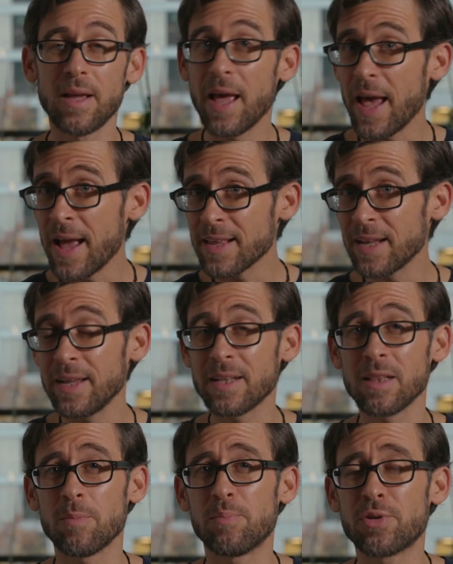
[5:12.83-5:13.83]
And a
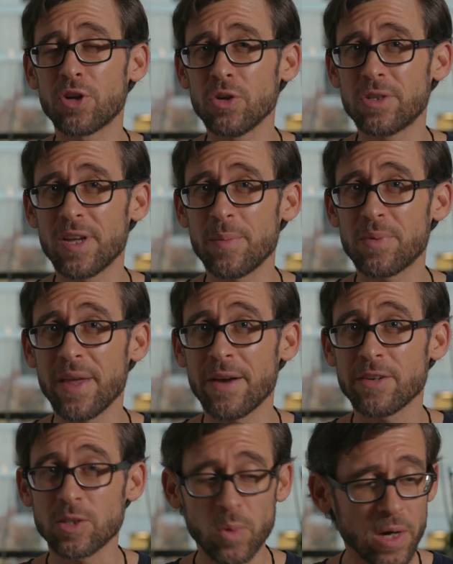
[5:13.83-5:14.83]
little pro tip
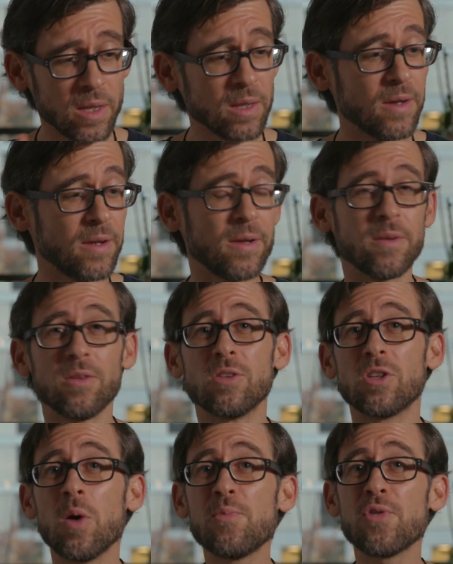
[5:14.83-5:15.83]
there as well,
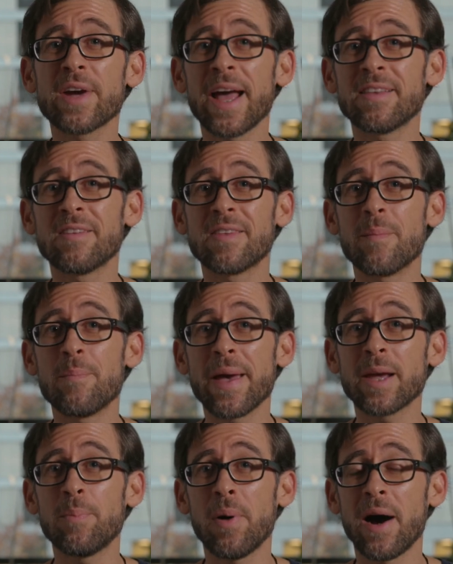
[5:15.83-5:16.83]
don't forget the
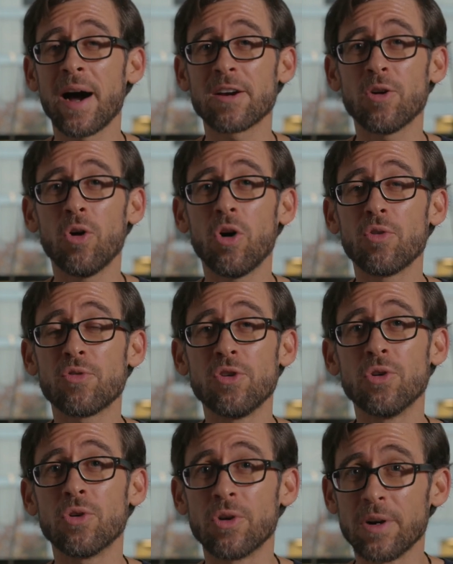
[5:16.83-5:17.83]
back part of
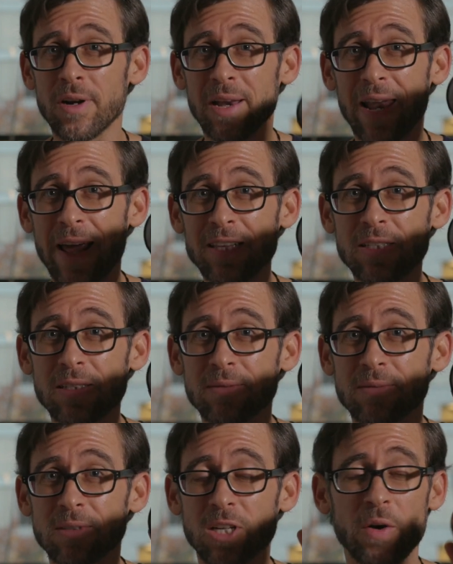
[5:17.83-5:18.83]
your lens.
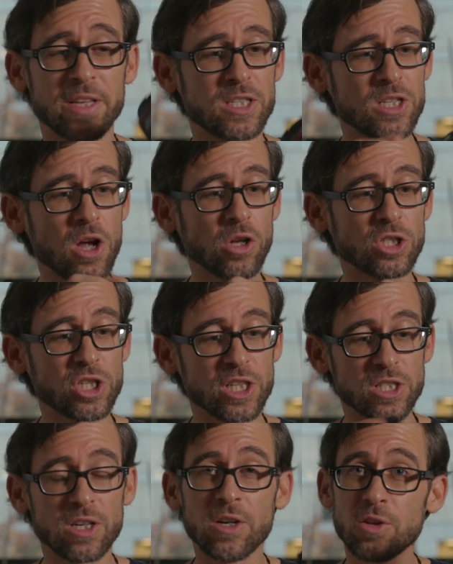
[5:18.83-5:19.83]
So it's not
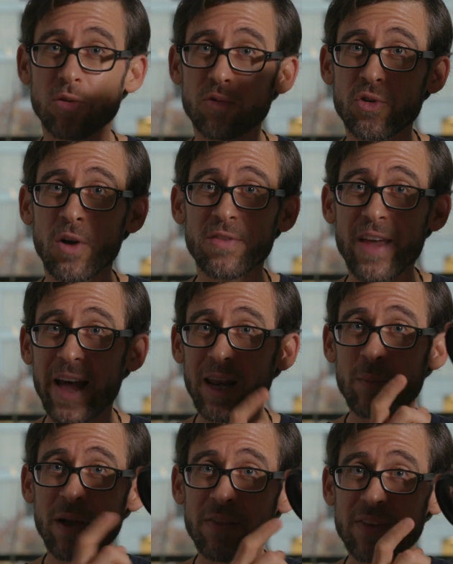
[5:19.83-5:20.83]
just the front
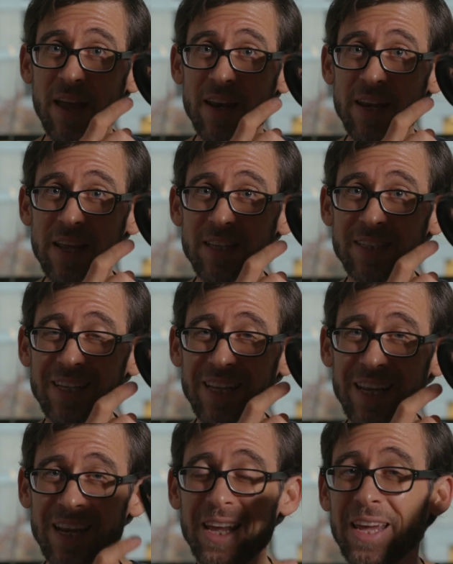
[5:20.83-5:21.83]
element that needs
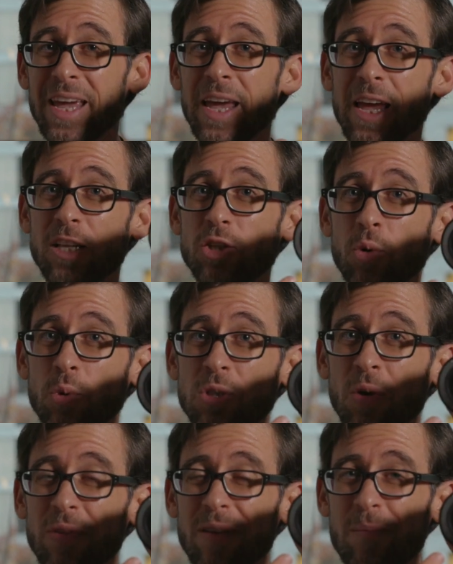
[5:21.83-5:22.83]
cleaning, it's
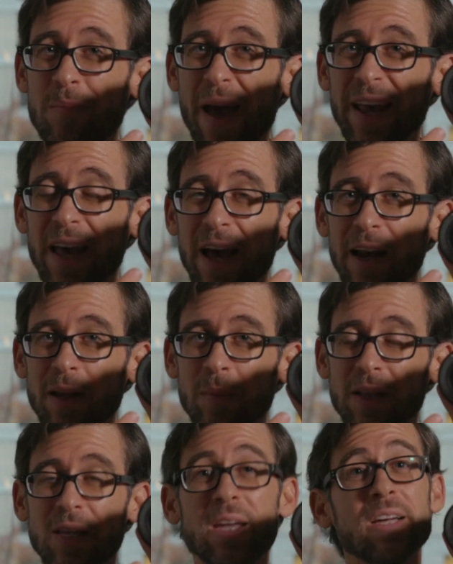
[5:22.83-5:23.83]
also the back
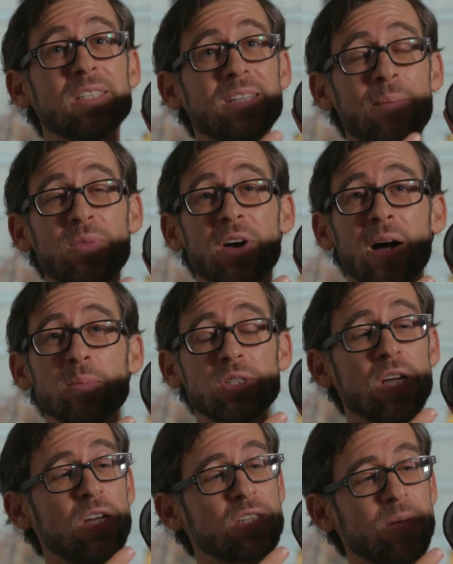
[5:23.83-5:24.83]
element here. Sometimes
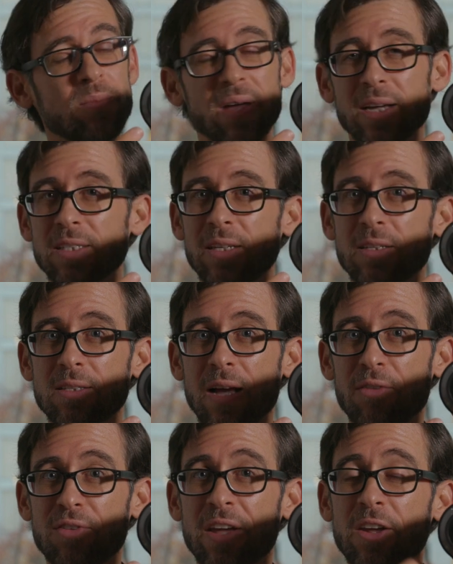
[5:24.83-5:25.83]
some dust and
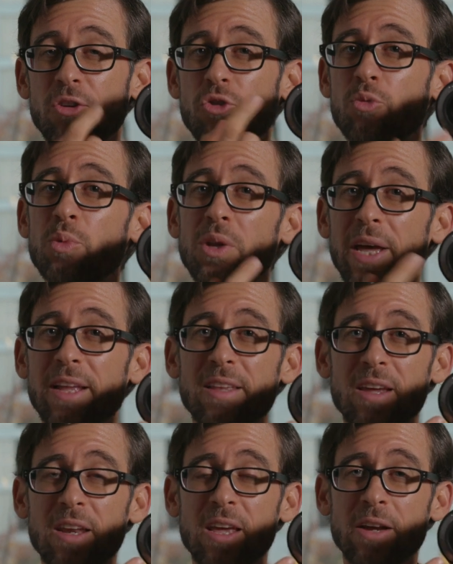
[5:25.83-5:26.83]
stuff can accumulate
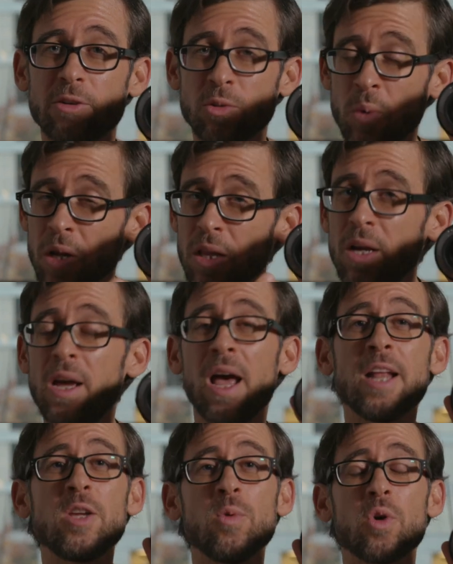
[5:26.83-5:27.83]
in here as well,
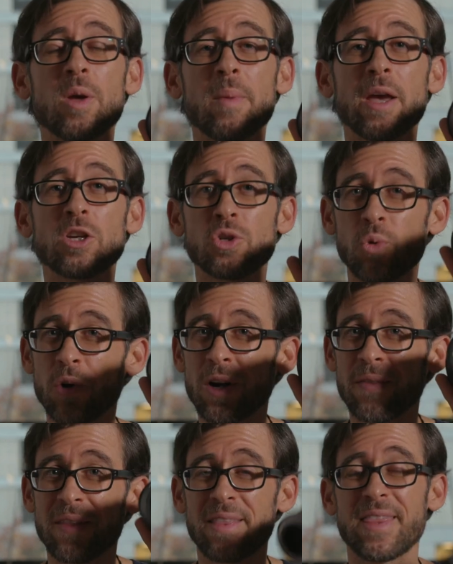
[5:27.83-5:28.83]
and you want to make sure
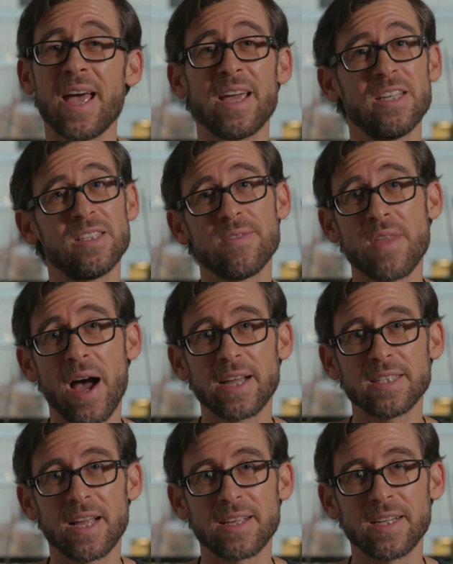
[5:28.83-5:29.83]
that that is
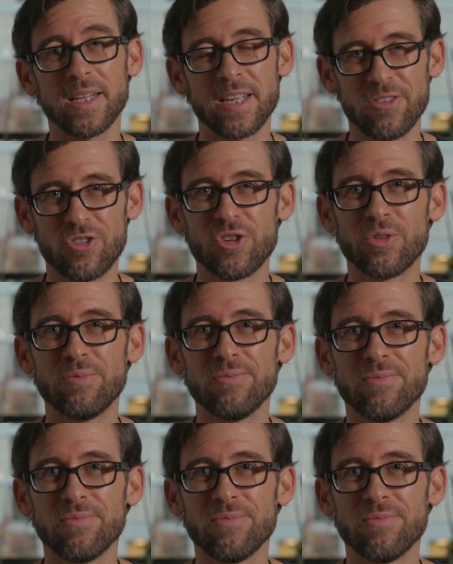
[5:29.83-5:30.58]
nice and clean too.